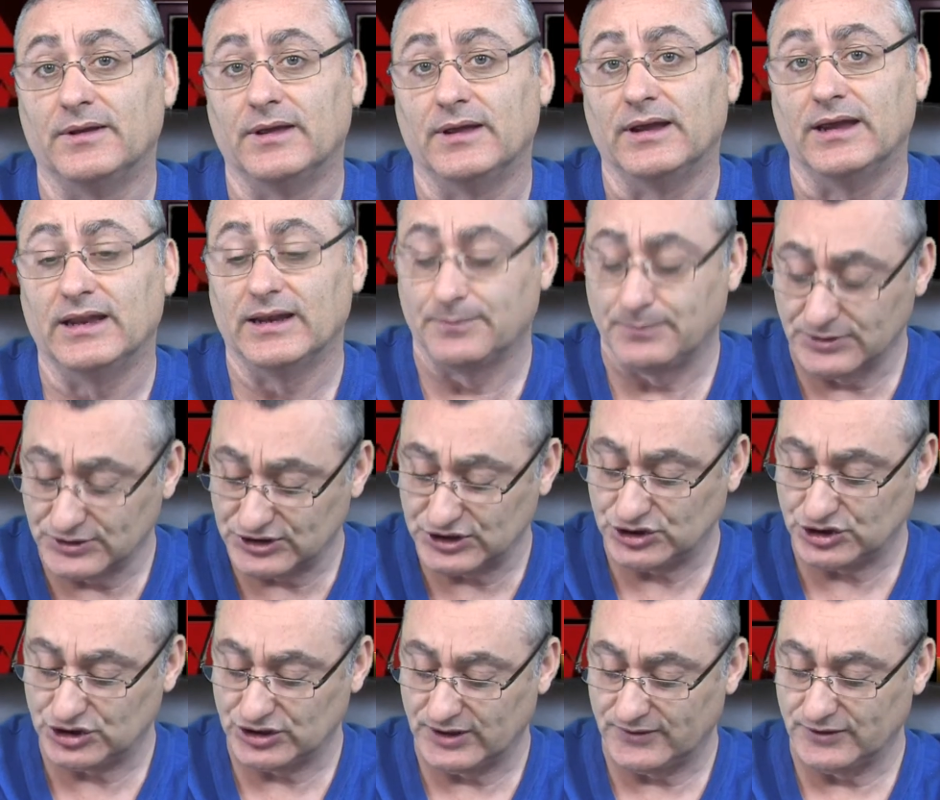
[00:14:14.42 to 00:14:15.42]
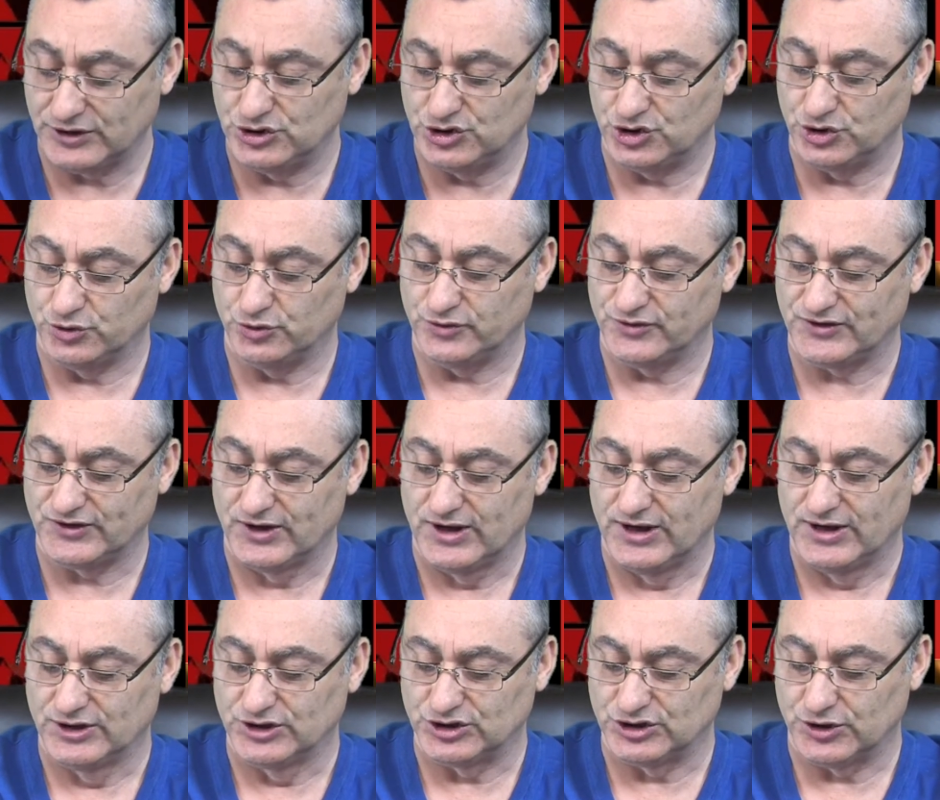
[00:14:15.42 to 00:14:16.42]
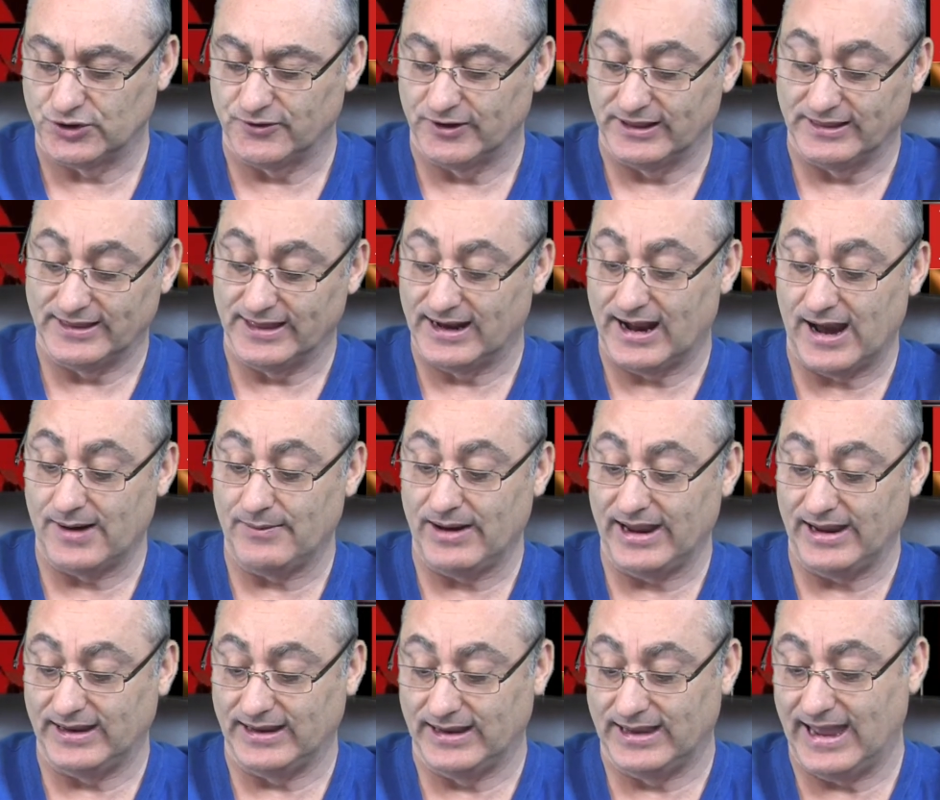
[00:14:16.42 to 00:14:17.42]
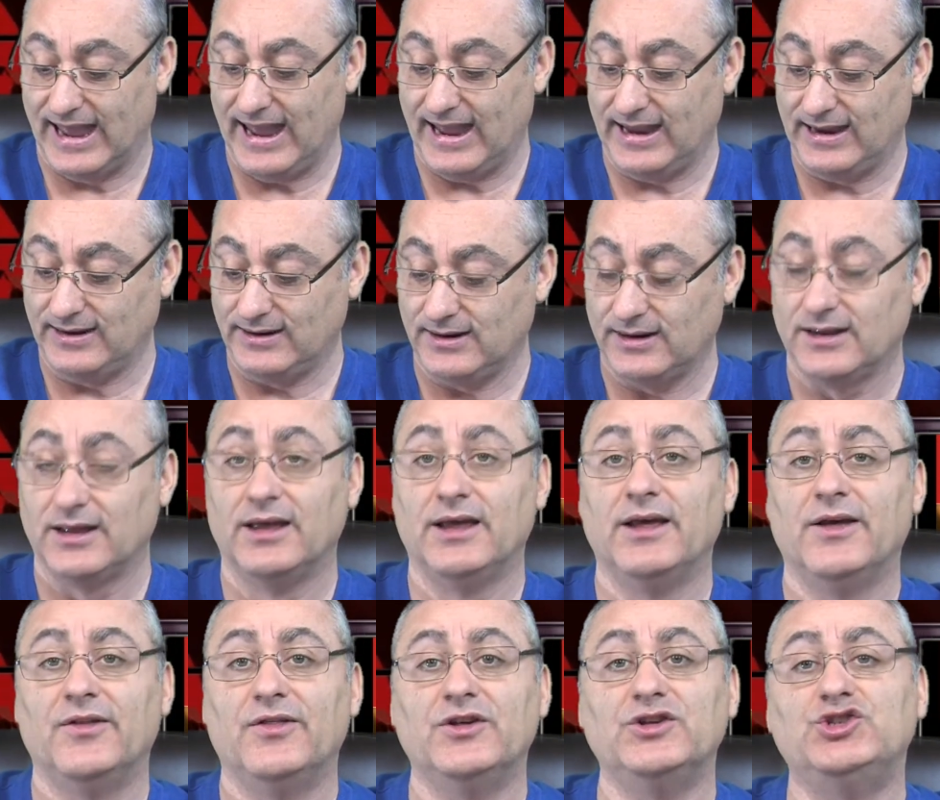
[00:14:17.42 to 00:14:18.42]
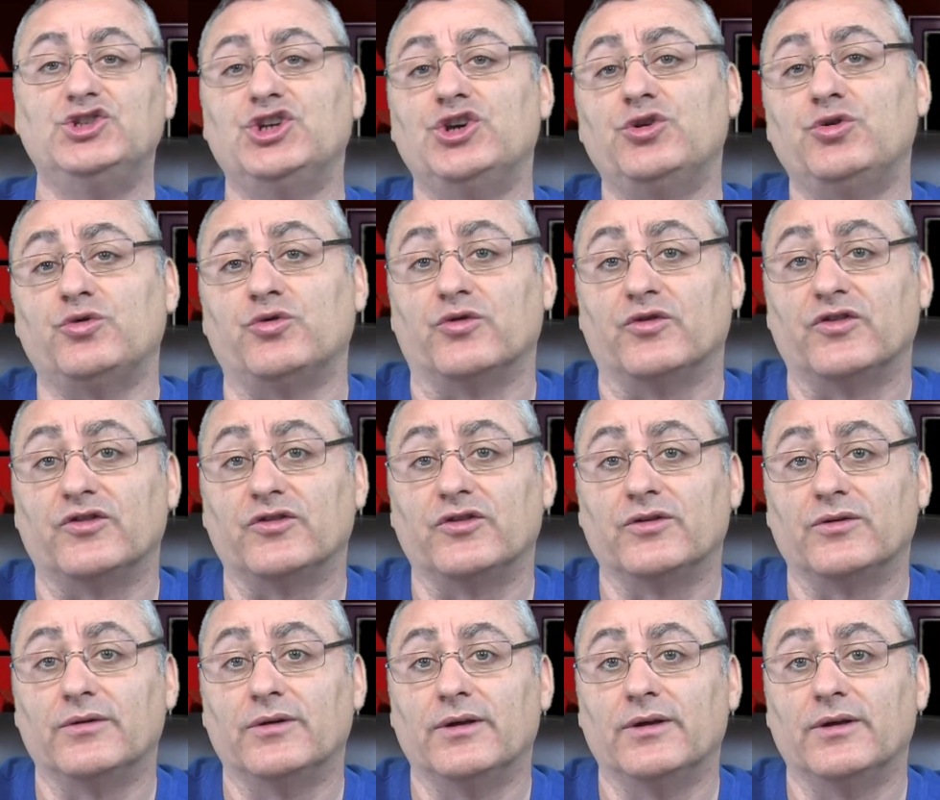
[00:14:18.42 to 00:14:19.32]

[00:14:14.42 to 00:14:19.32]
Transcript: in a position of a Jew's servant, that I may gain the Jews,